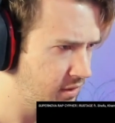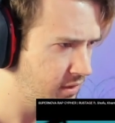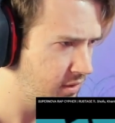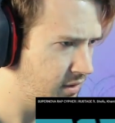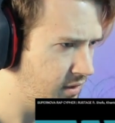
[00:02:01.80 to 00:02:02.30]

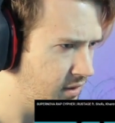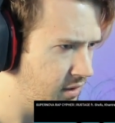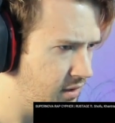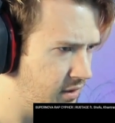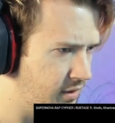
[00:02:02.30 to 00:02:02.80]
hold on.
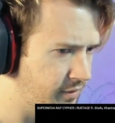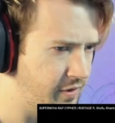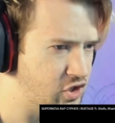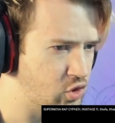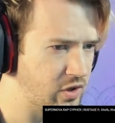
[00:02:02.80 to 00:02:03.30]

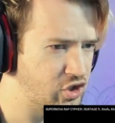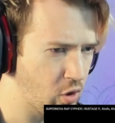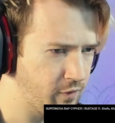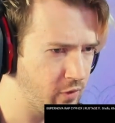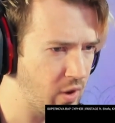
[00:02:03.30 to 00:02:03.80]
Featuring
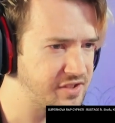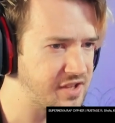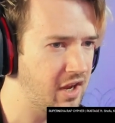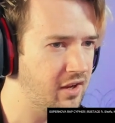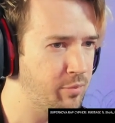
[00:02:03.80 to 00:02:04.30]
Shofu as
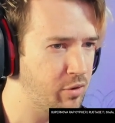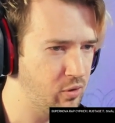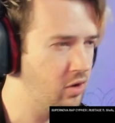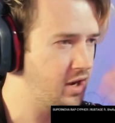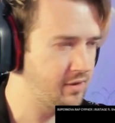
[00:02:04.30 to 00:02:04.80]
Apoo.
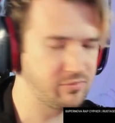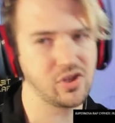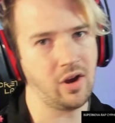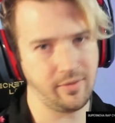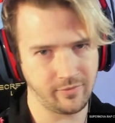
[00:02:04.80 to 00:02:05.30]
Okay,
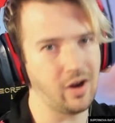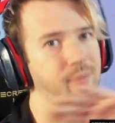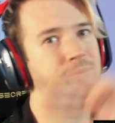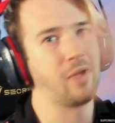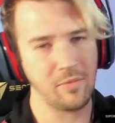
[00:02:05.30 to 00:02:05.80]
sorry. All right,
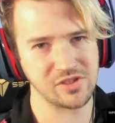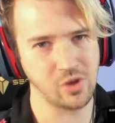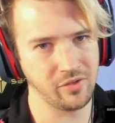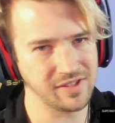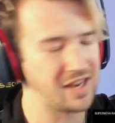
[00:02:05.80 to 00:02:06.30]
I missed
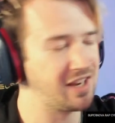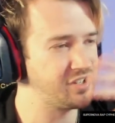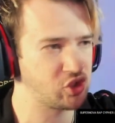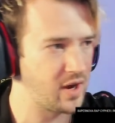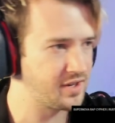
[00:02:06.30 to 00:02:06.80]
all this. I got
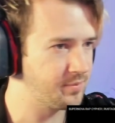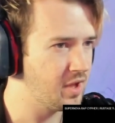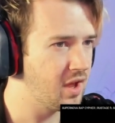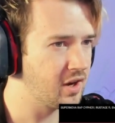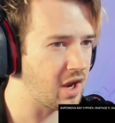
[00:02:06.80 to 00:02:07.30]
distracted.
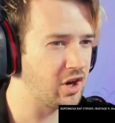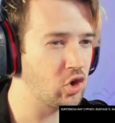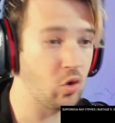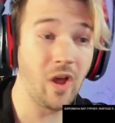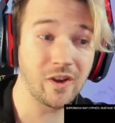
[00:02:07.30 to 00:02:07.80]
Connor
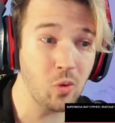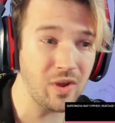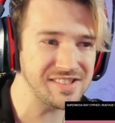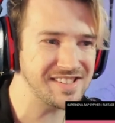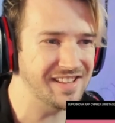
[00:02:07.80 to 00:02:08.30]
Quad a
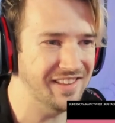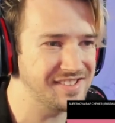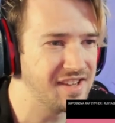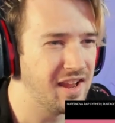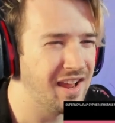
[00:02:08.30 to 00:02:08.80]
Quest is in
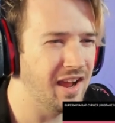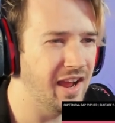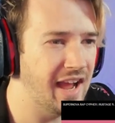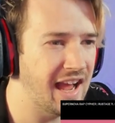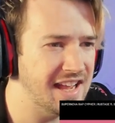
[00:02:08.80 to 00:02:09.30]
this uh,
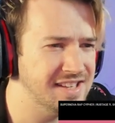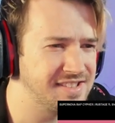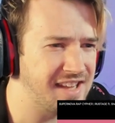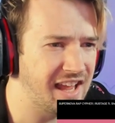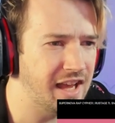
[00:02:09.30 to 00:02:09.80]

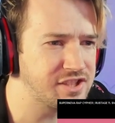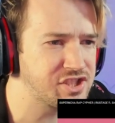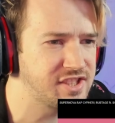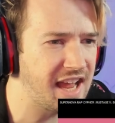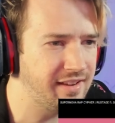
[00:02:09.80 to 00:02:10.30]
as
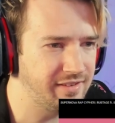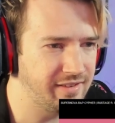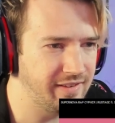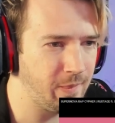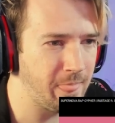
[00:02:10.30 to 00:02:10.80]
Esta
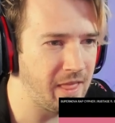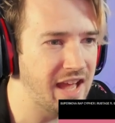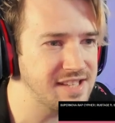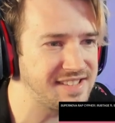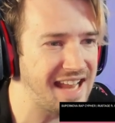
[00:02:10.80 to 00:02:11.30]

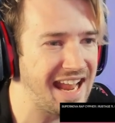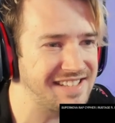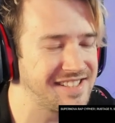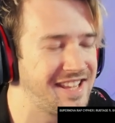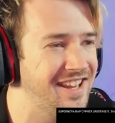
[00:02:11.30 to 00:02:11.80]

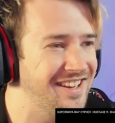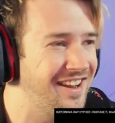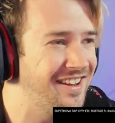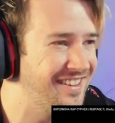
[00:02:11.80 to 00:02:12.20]
Estaskid Kid.